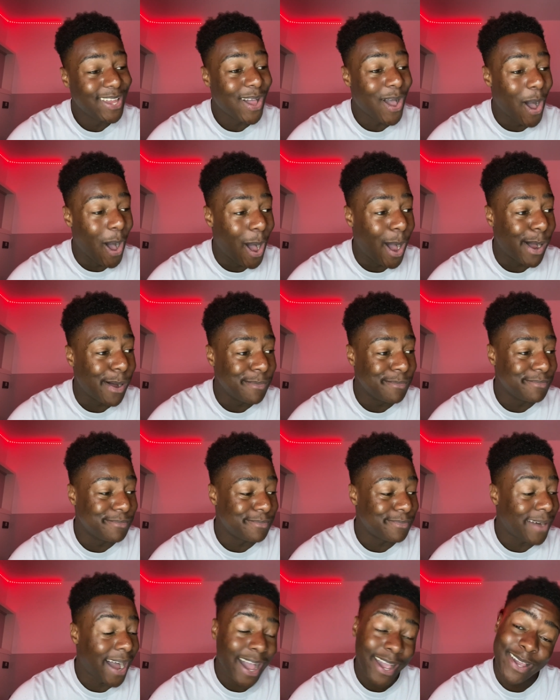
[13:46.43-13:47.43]

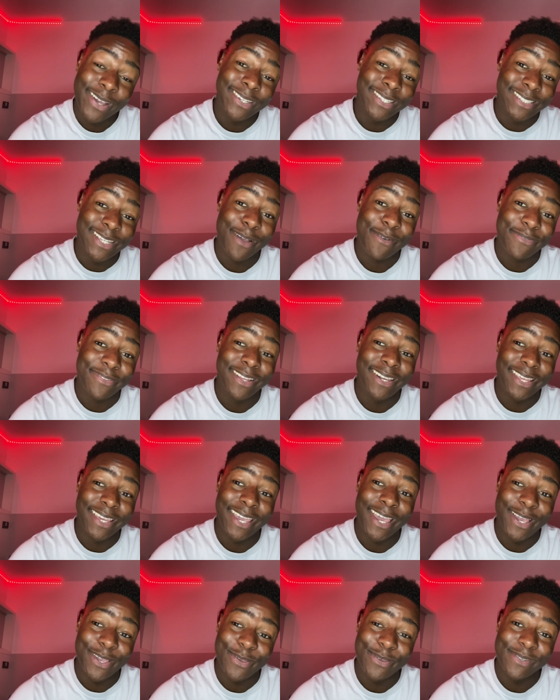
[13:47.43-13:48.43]
I could definitely
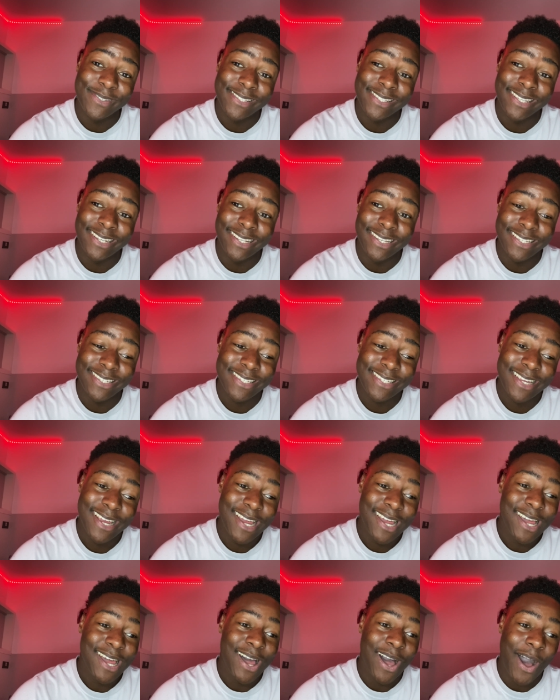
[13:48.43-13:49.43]
get used to this.
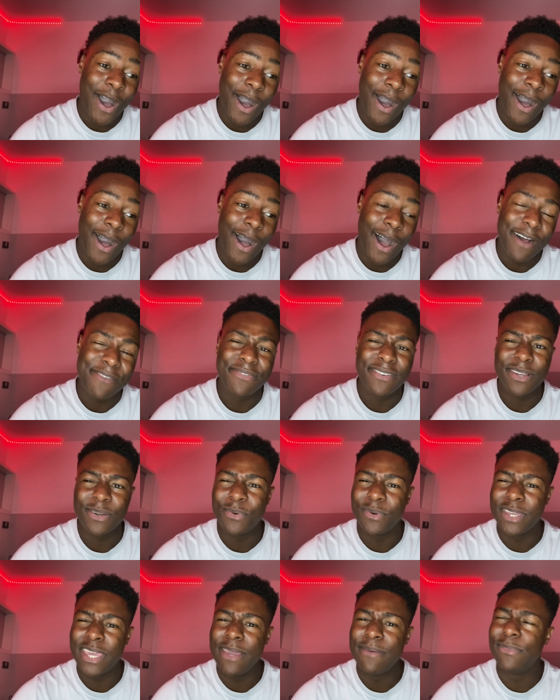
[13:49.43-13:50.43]
I think
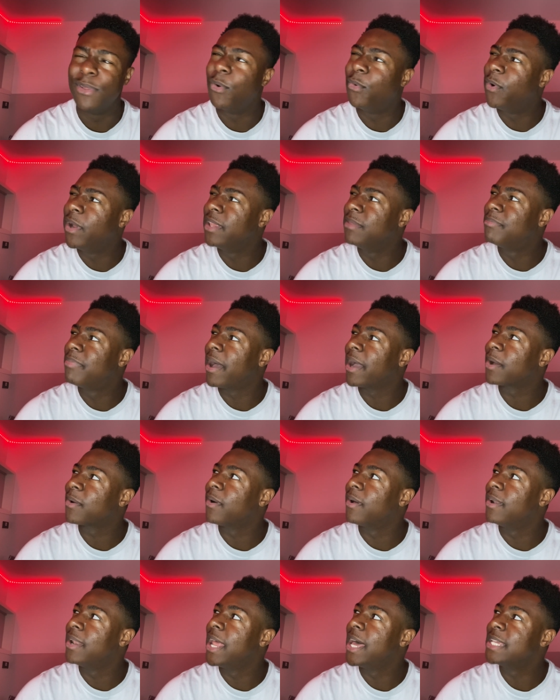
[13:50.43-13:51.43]
we'll keep the red
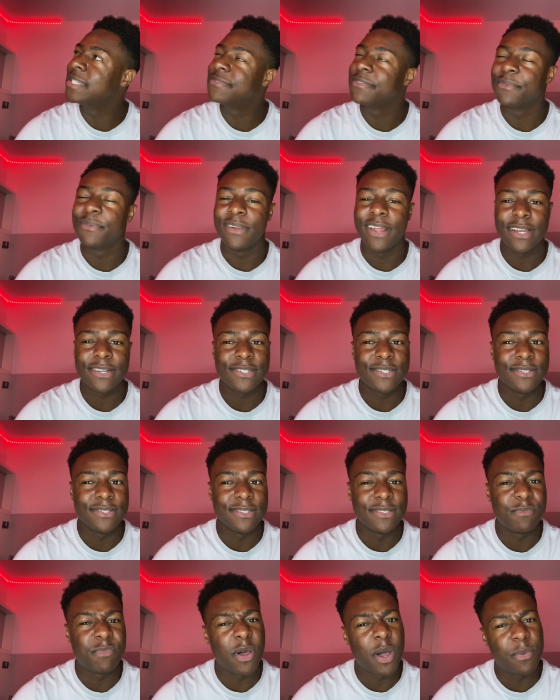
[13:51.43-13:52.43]
background lights for
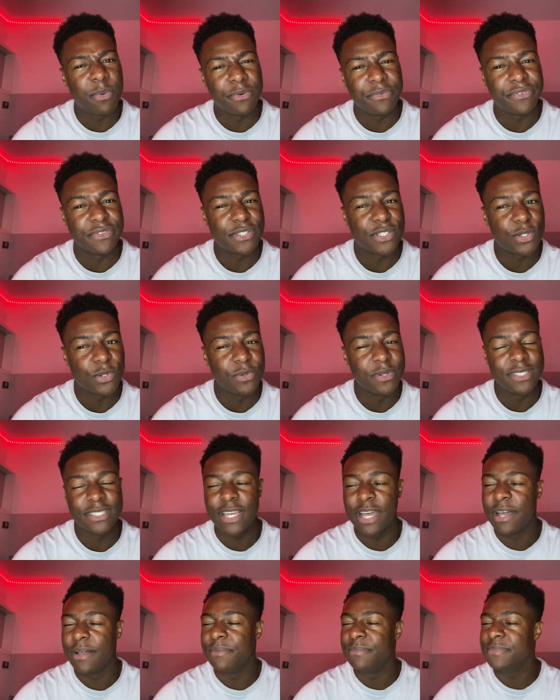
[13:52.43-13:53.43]
reactions, purple for story
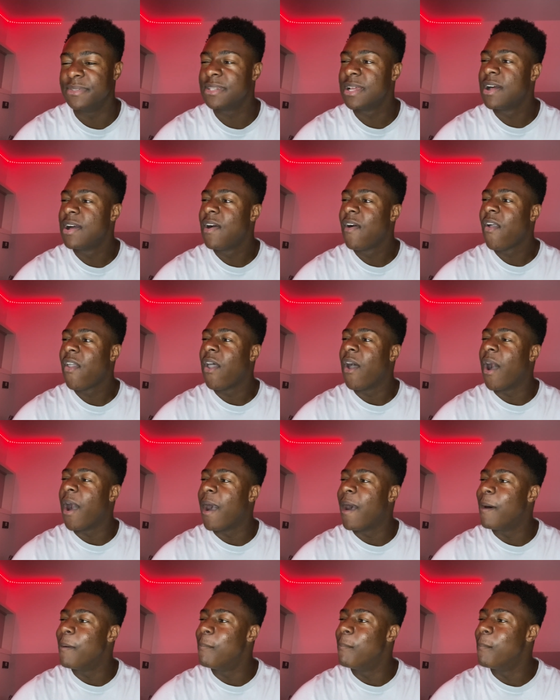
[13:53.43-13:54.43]
times.
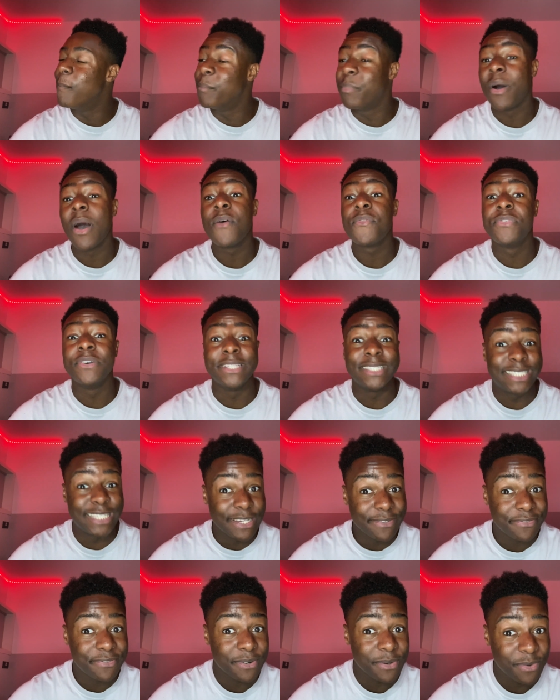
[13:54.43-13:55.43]
But for
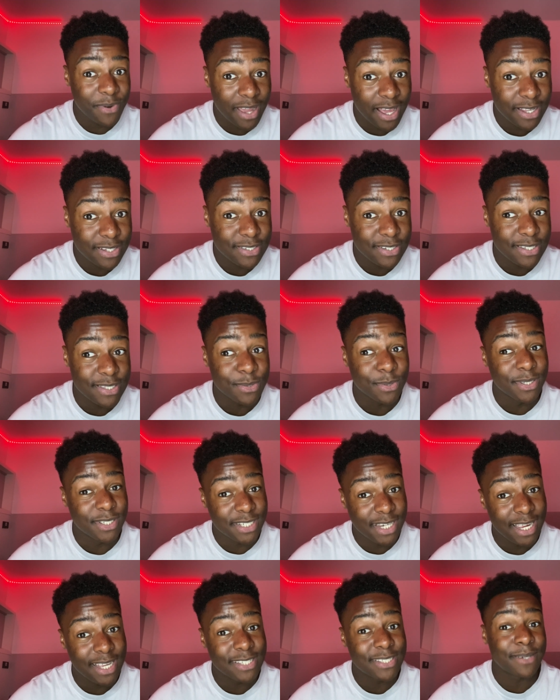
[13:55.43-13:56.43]
different reactions, we'll
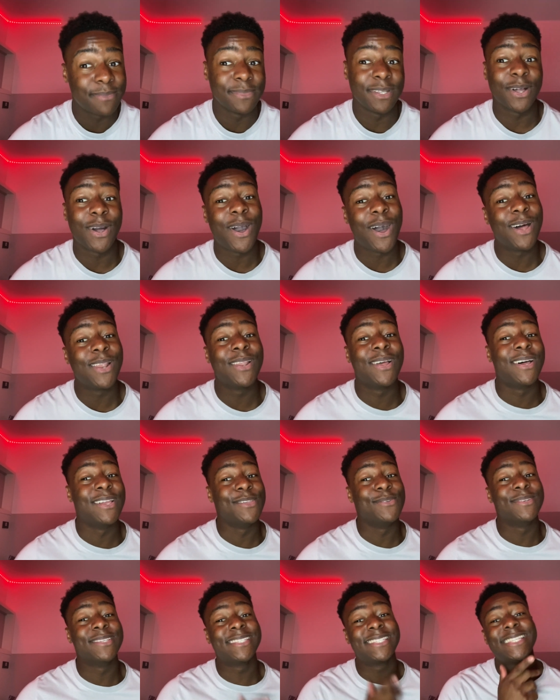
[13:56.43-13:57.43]
change up the color and
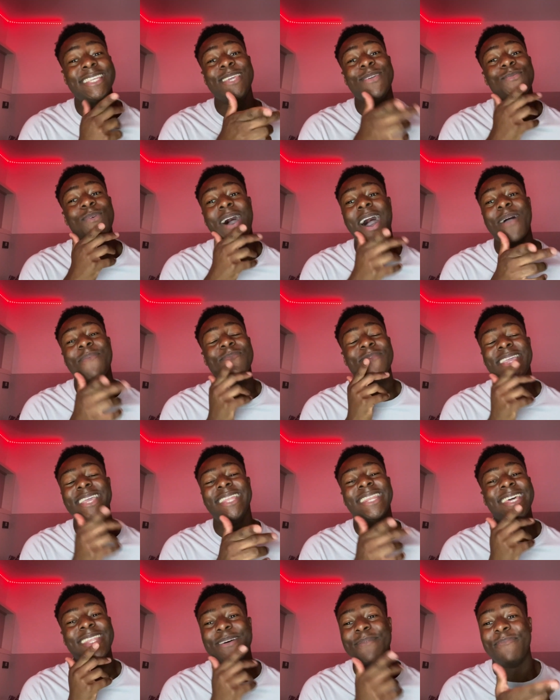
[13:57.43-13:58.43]
you'll see what I
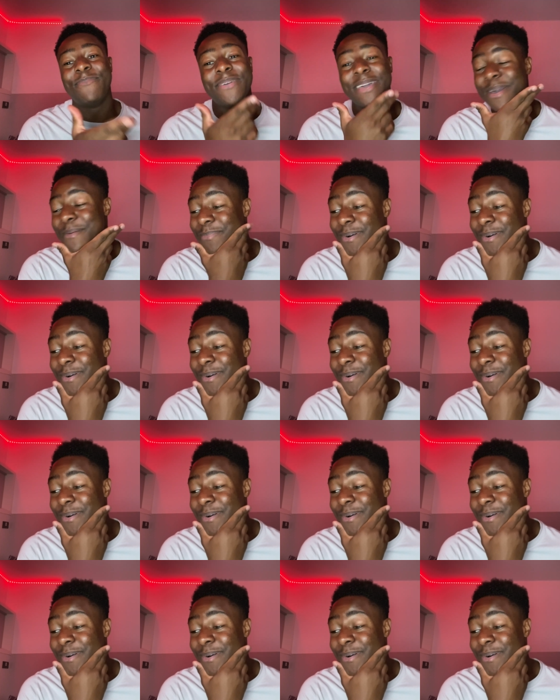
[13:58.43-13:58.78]
mean in a bit.